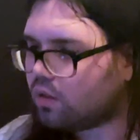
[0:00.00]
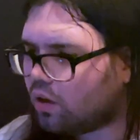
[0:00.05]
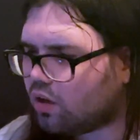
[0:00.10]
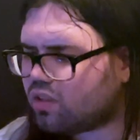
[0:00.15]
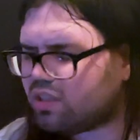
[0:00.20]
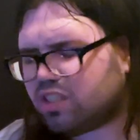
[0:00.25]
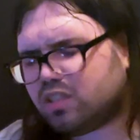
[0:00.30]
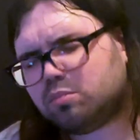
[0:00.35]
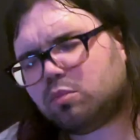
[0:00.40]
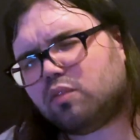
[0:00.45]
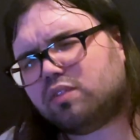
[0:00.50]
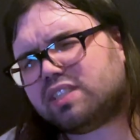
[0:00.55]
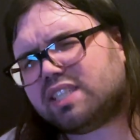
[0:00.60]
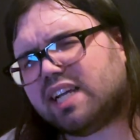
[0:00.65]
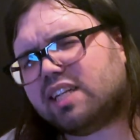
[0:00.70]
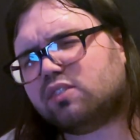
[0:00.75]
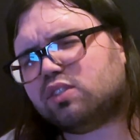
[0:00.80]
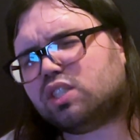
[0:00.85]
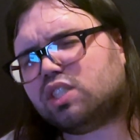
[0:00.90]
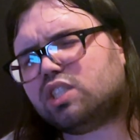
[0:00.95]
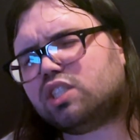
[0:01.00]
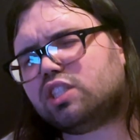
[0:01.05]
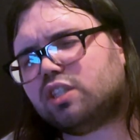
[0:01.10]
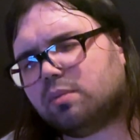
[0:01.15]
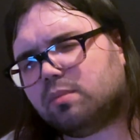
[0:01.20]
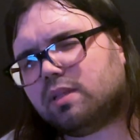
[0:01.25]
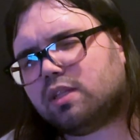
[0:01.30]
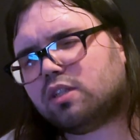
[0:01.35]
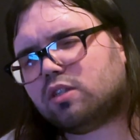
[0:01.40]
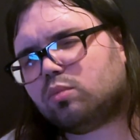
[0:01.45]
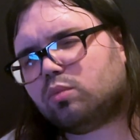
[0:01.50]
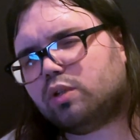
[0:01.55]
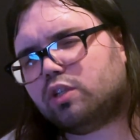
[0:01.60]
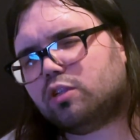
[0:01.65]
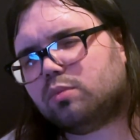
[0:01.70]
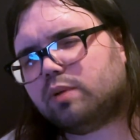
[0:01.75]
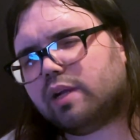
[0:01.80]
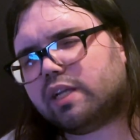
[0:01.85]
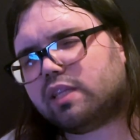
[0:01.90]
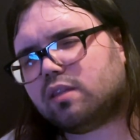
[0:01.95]
aren't these movies kind of similar when
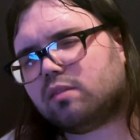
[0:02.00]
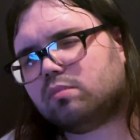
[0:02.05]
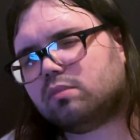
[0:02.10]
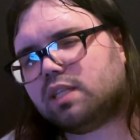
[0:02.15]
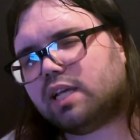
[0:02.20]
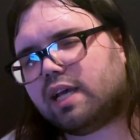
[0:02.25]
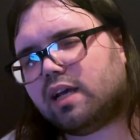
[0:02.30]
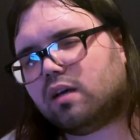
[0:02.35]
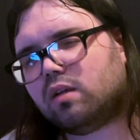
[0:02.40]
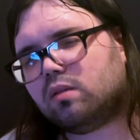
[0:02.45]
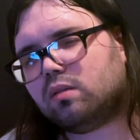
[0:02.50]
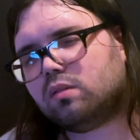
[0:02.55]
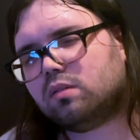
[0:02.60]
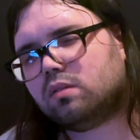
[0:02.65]
you break them down?